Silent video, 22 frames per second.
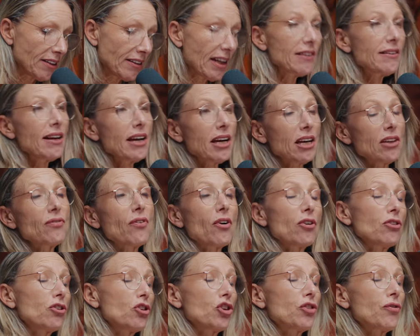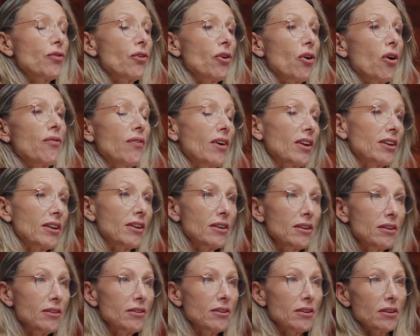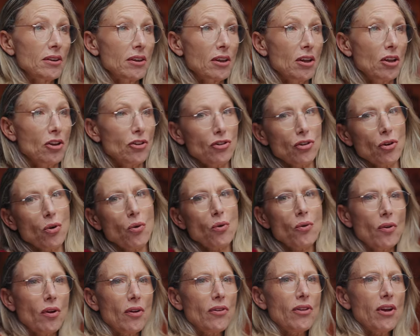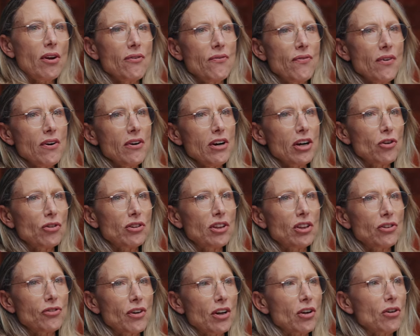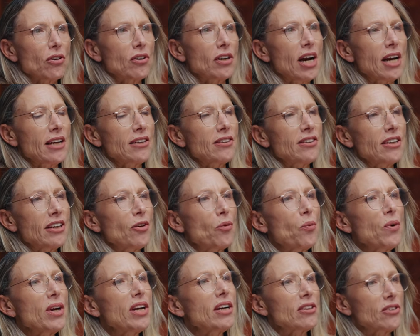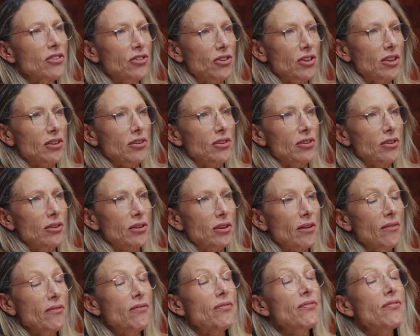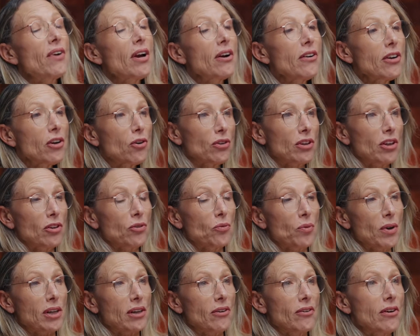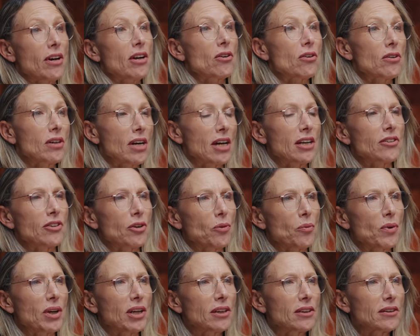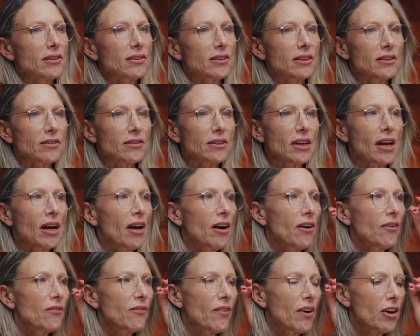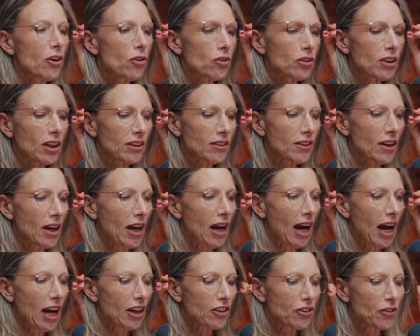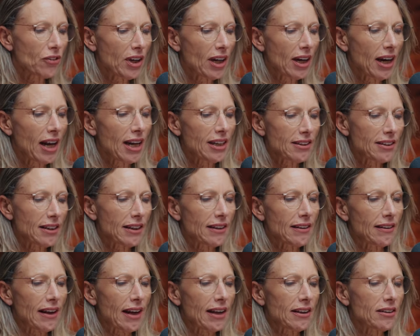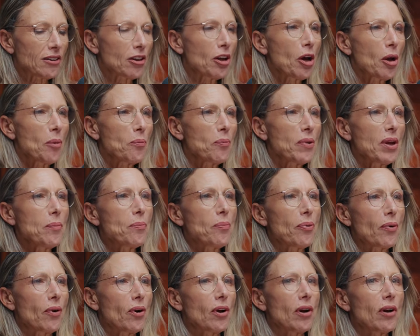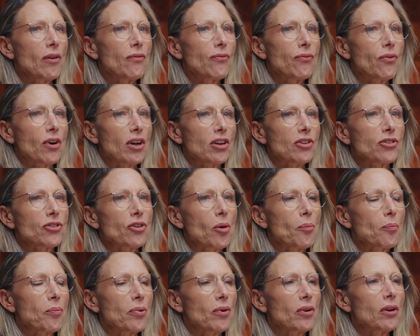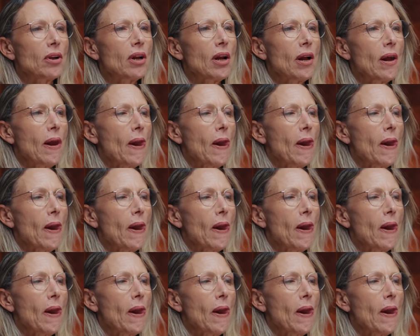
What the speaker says: They take advantage of others. So they're very good at recognizing weaknesses. Very good at recognizing weaknesses. Very good at realizing that people, for example,